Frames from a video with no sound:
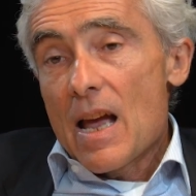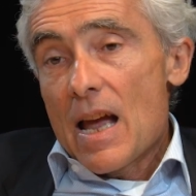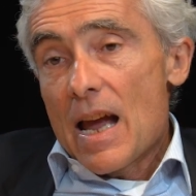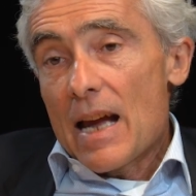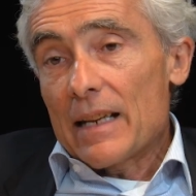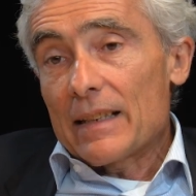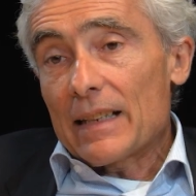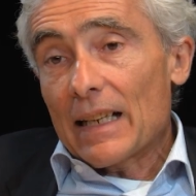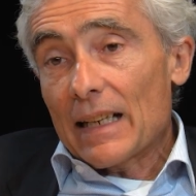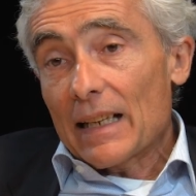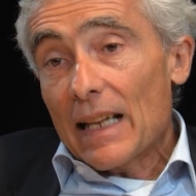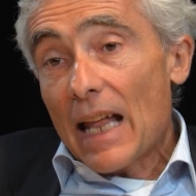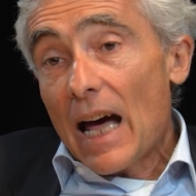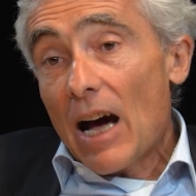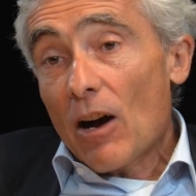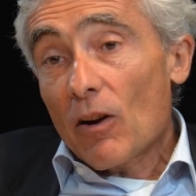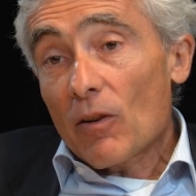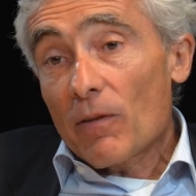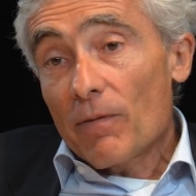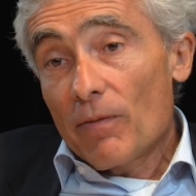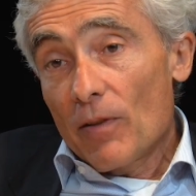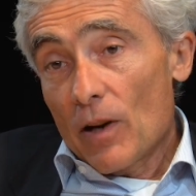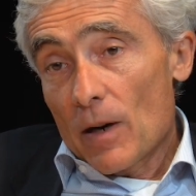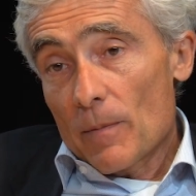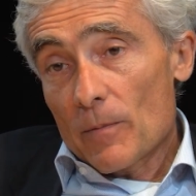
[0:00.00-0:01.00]
and allow
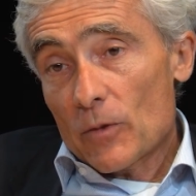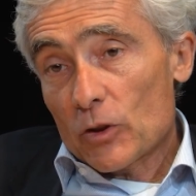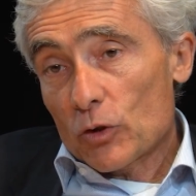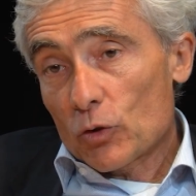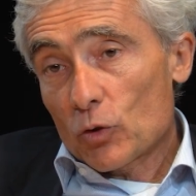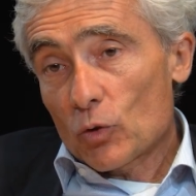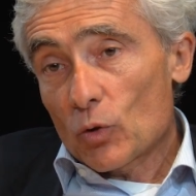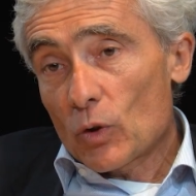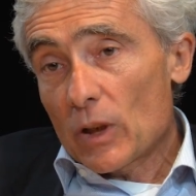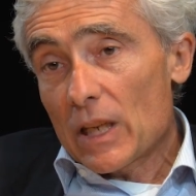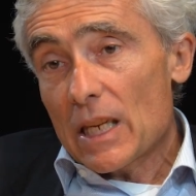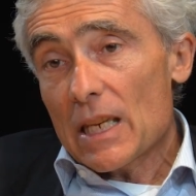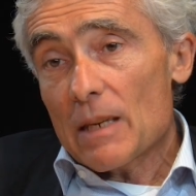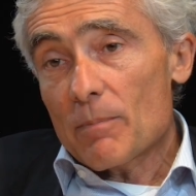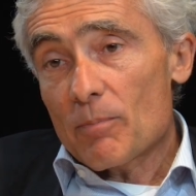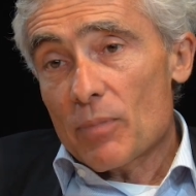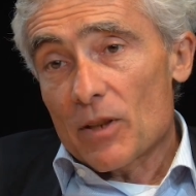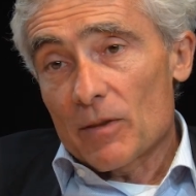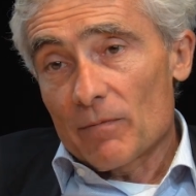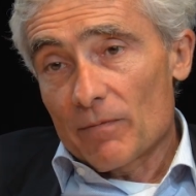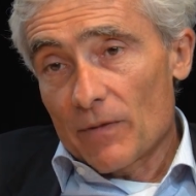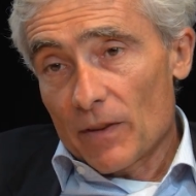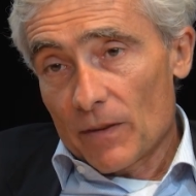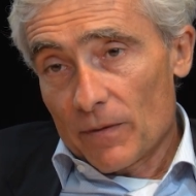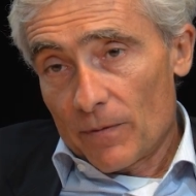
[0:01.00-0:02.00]
firms to keep
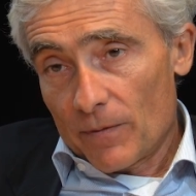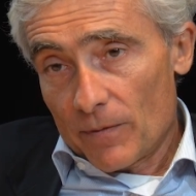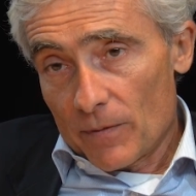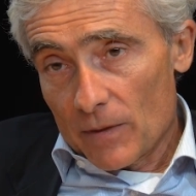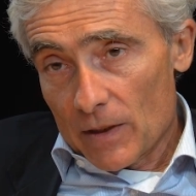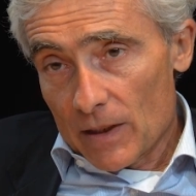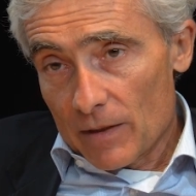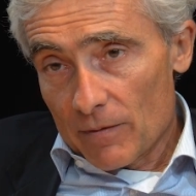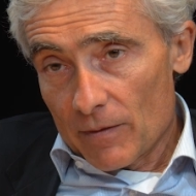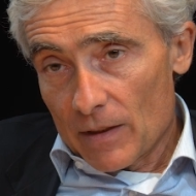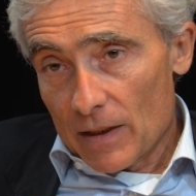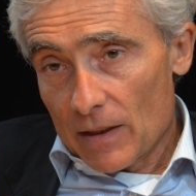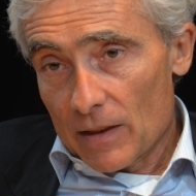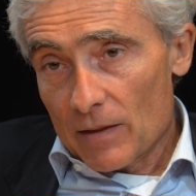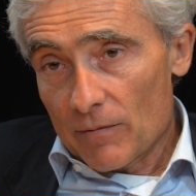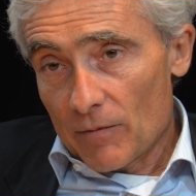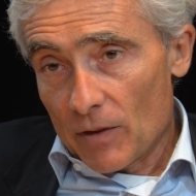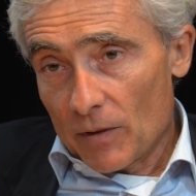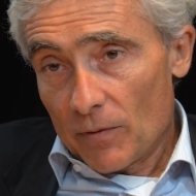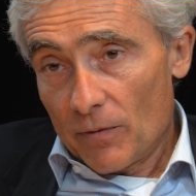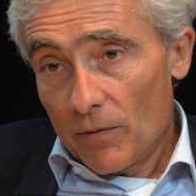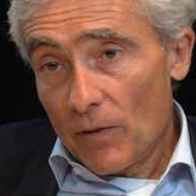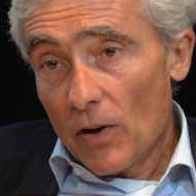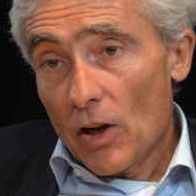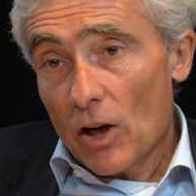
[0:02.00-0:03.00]
in the
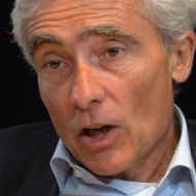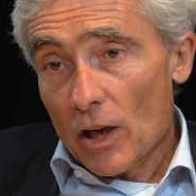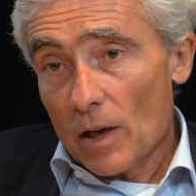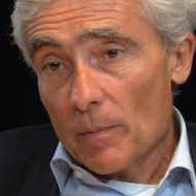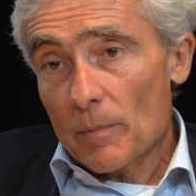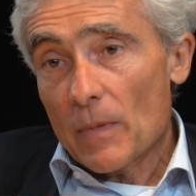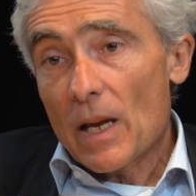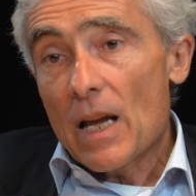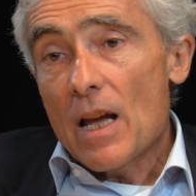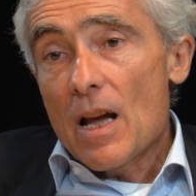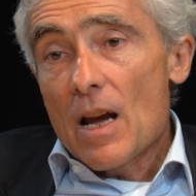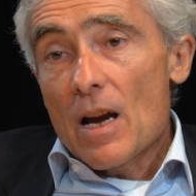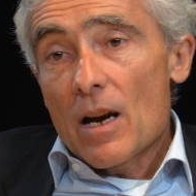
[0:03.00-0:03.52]
firm